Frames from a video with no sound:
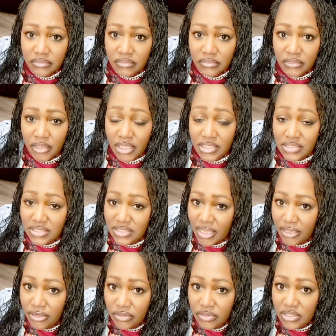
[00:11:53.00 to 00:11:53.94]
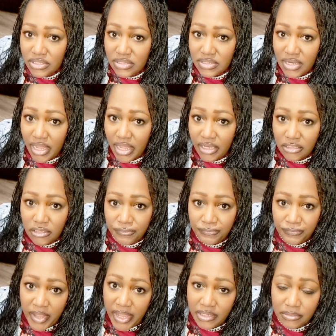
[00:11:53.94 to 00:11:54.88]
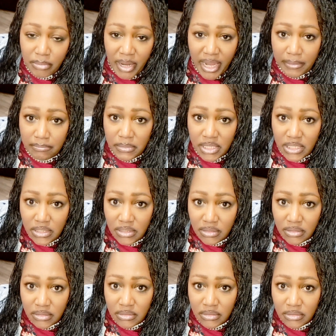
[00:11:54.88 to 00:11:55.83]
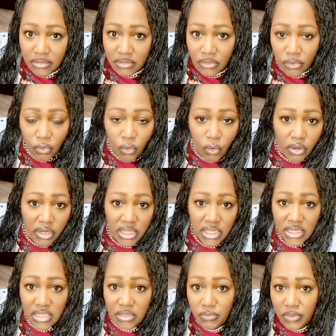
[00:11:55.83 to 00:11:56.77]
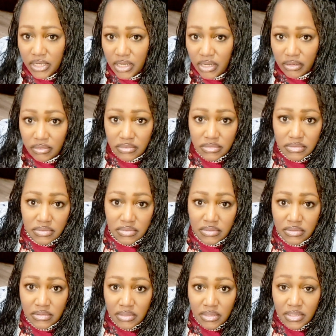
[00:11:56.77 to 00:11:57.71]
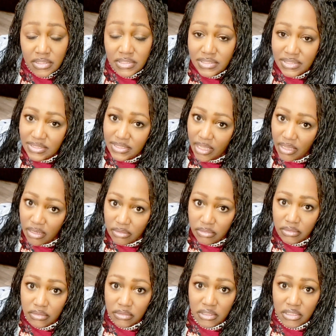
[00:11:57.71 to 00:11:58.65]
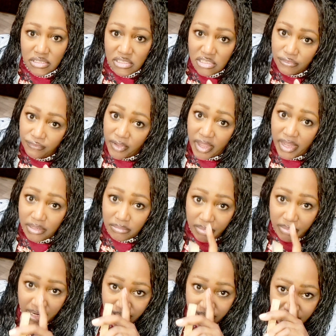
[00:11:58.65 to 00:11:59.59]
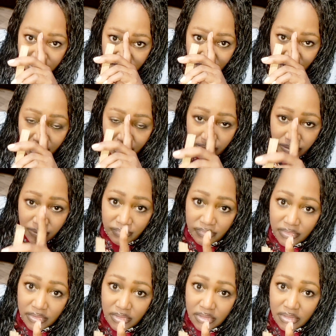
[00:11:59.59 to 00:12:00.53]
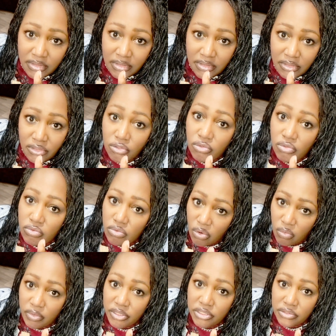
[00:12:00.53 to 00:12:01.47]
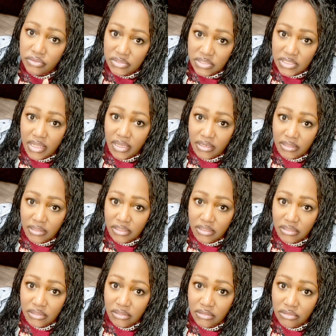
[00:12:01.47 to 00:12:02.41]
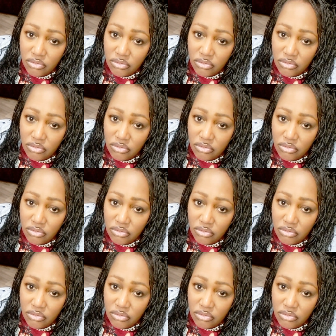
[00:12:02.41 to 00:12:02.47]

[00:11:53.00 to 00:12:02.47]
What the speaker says: And settle is not defined by me or anyone else. Settle is defined by self. You know when you settling.